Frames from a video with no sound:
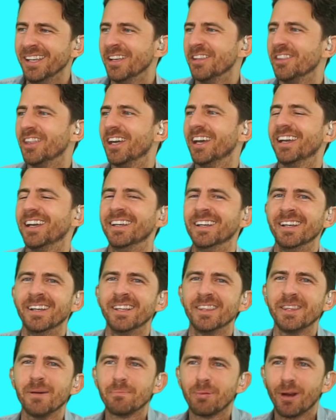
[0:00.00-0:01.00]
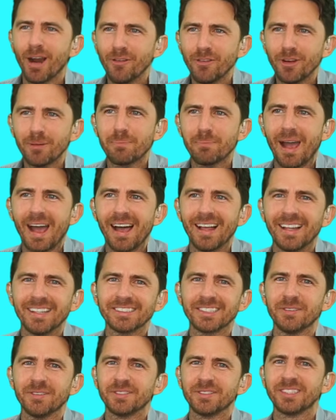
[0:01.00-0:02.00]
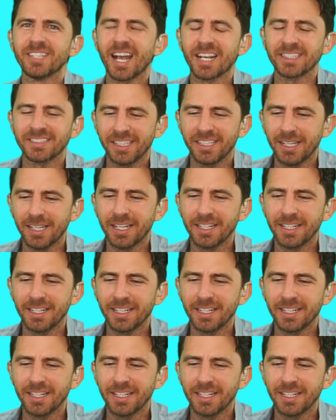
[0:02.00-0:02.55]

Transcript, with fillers: the the perfect balance of sexy